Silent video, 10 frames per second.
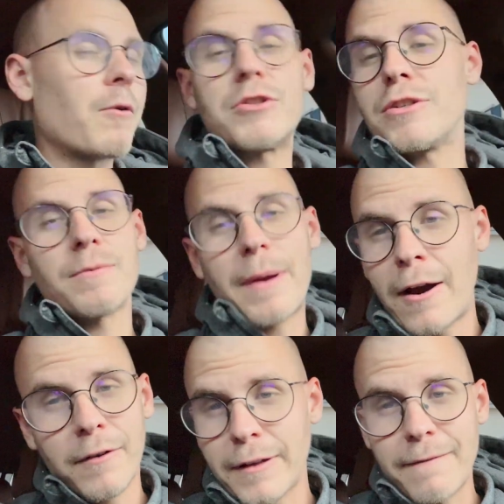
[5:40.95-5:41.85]
which is
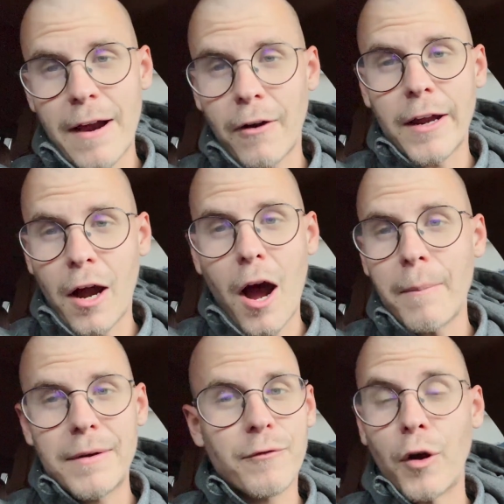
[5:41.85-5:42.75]
apparently very
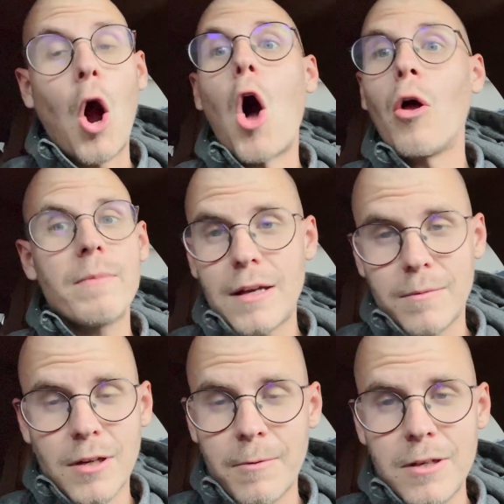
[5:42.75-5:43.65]
common for all
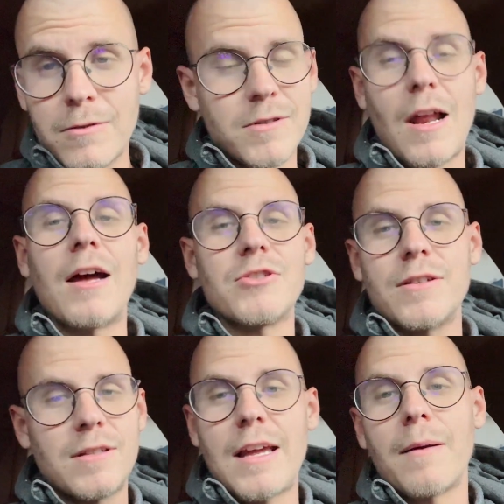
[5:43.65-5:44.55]
BMWs, not
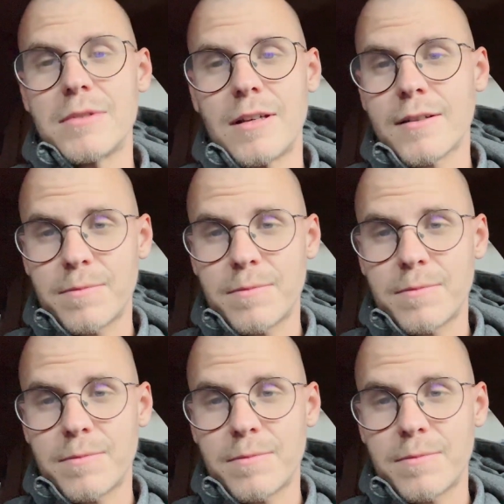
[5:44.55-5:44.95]
just the M6